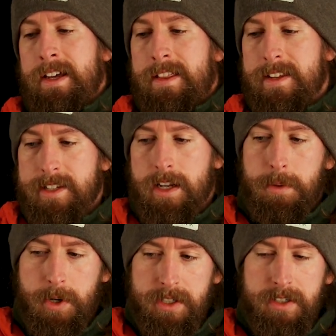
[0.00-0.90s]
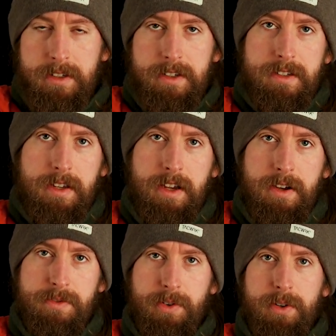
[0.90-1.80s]
This setup right here is
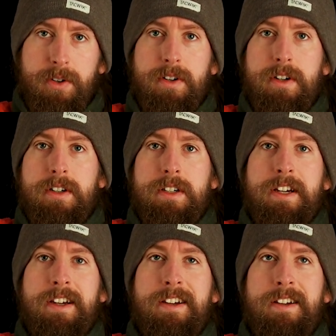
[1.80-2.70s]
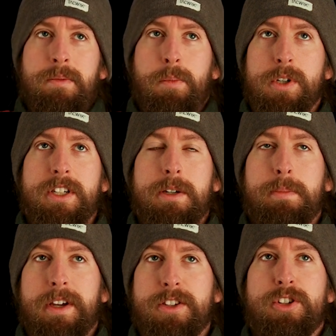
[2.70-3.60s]
for
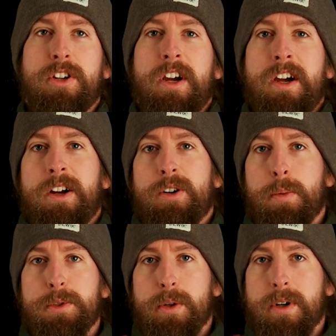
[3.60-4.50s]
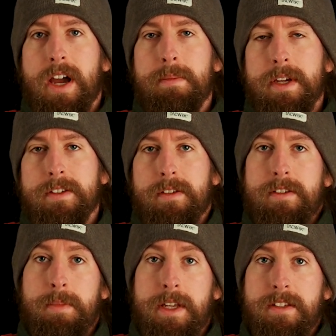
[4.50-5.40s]
multi-pitch rope solo climbing, so
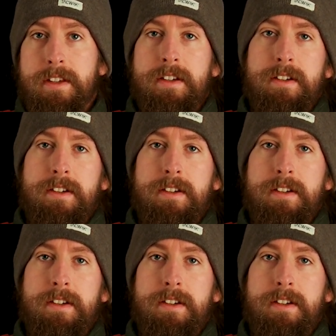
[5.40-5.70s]
this means